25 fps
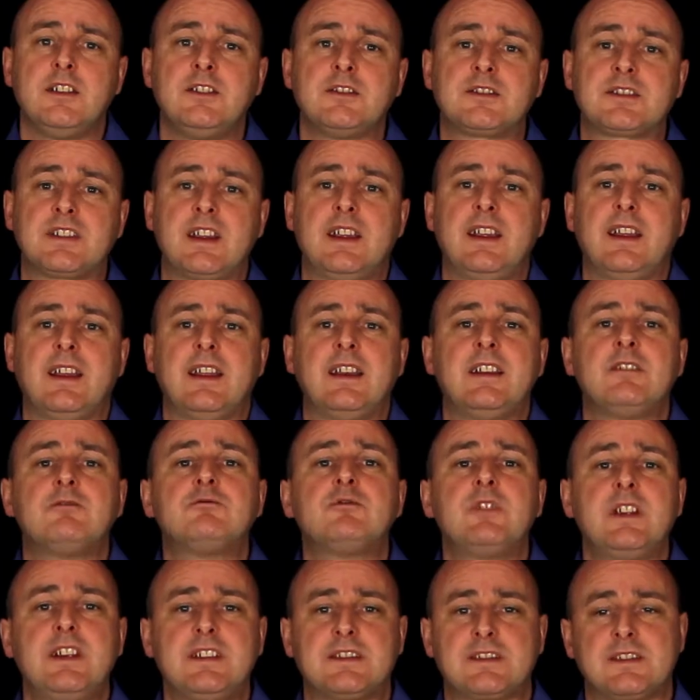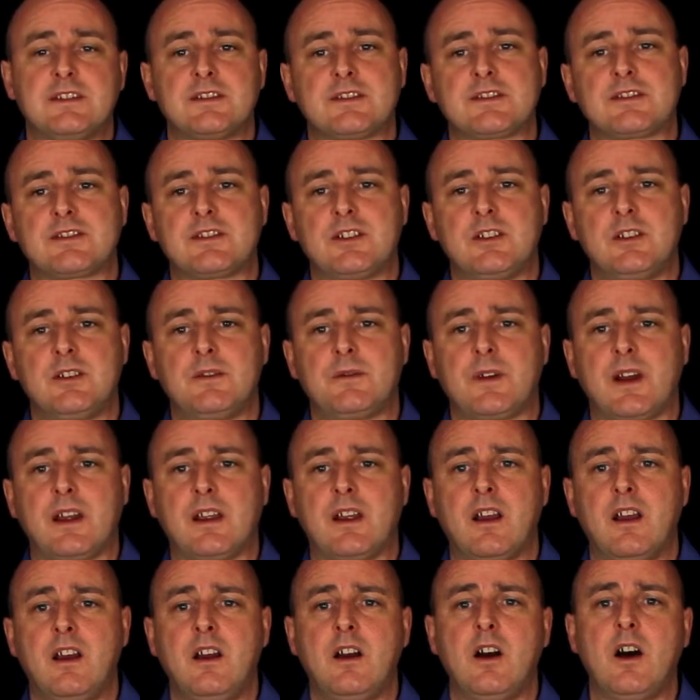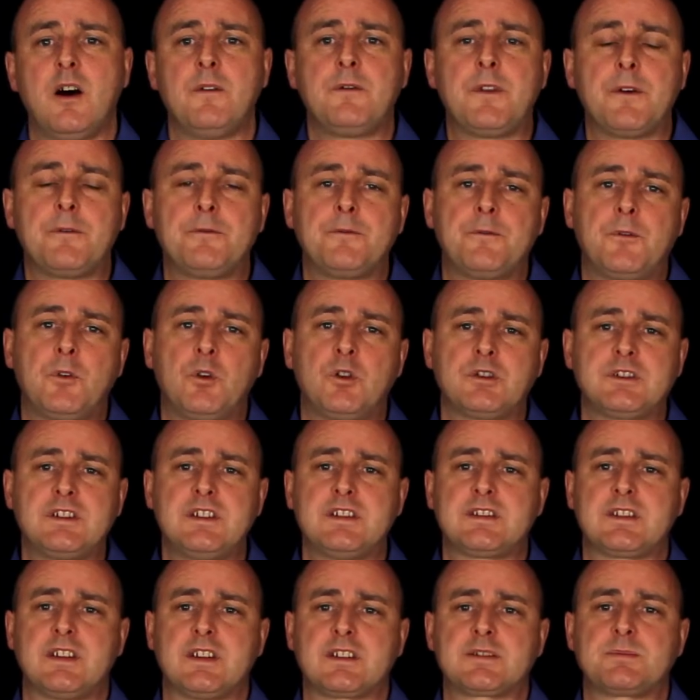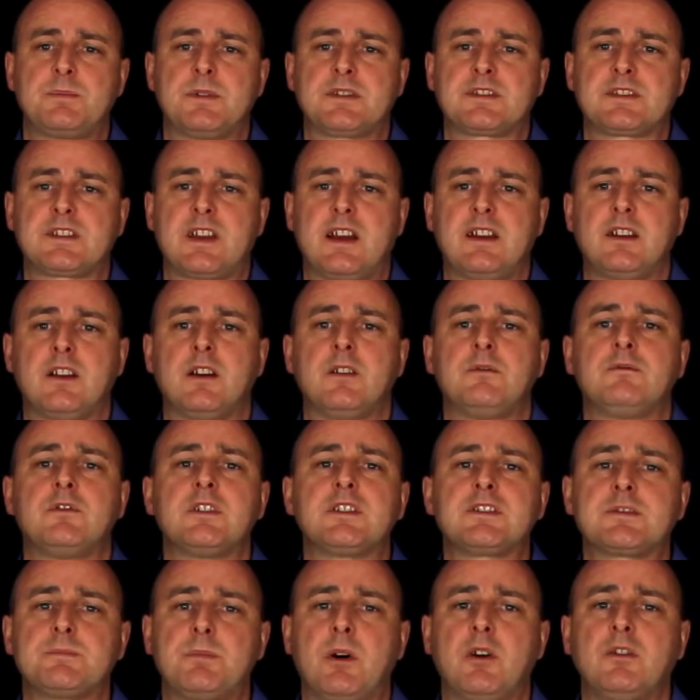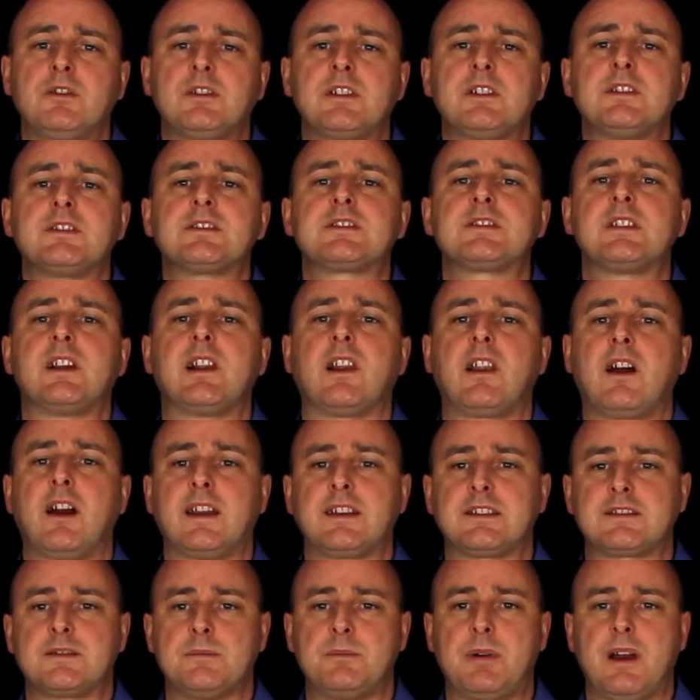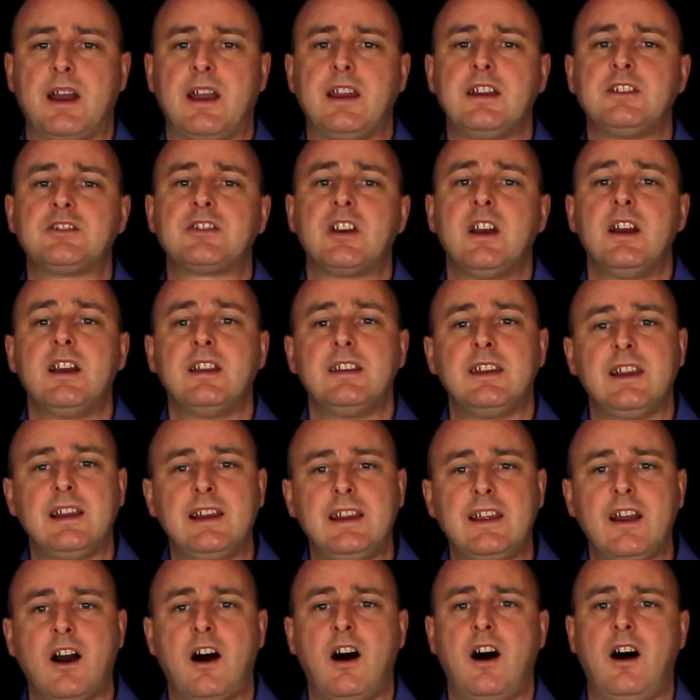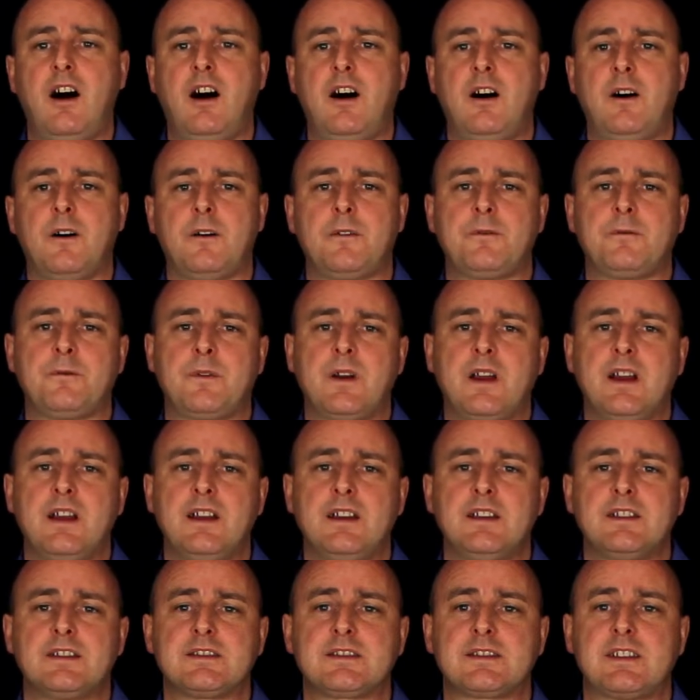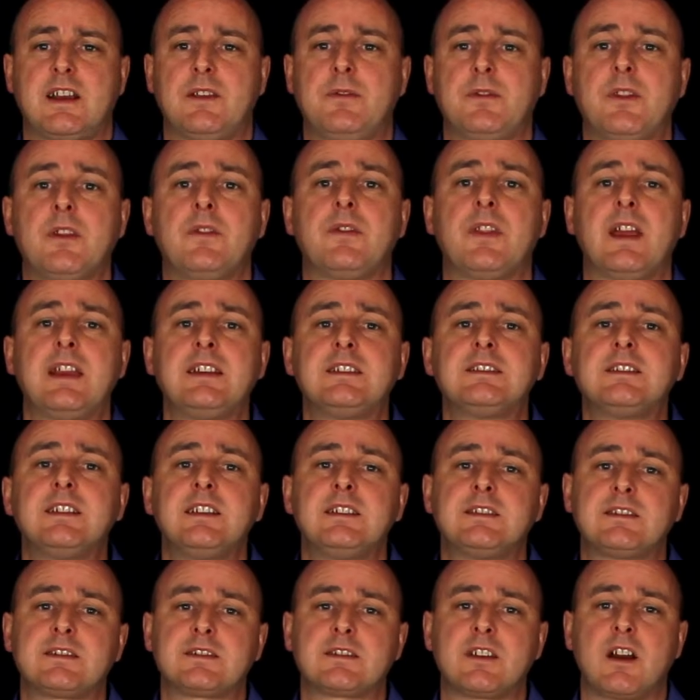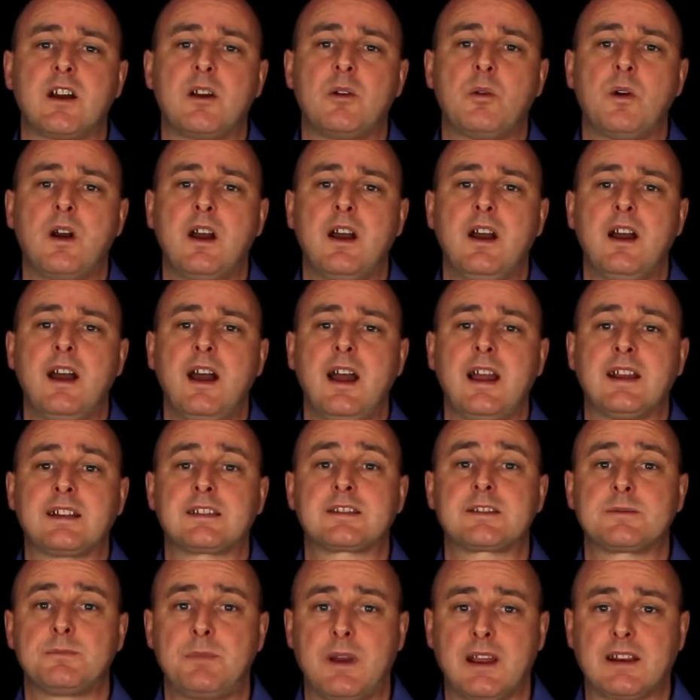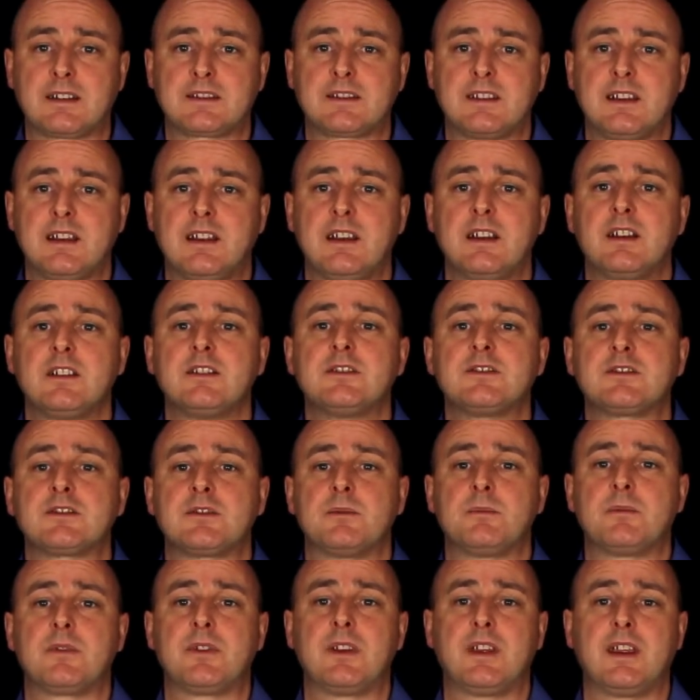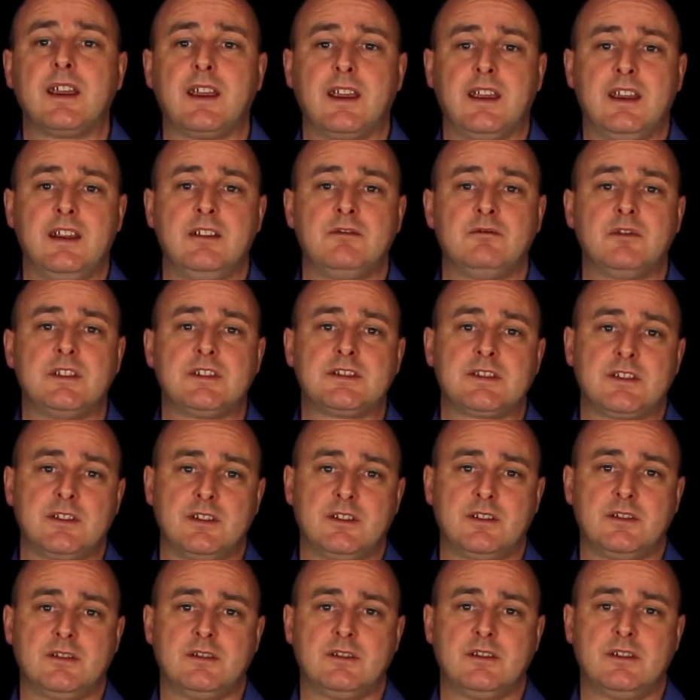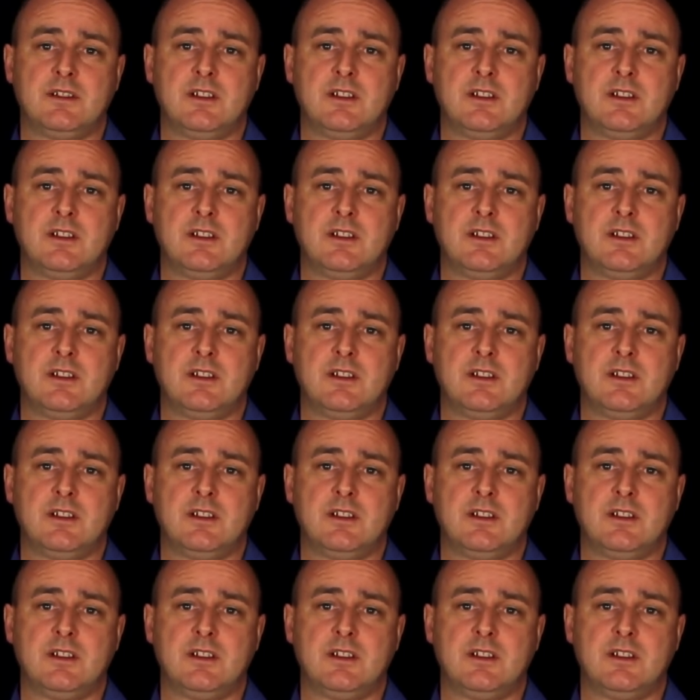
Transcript: You see, in a recent survey, of the 46% of respondents that liked a page, nearly half said that they did so expecting something in return.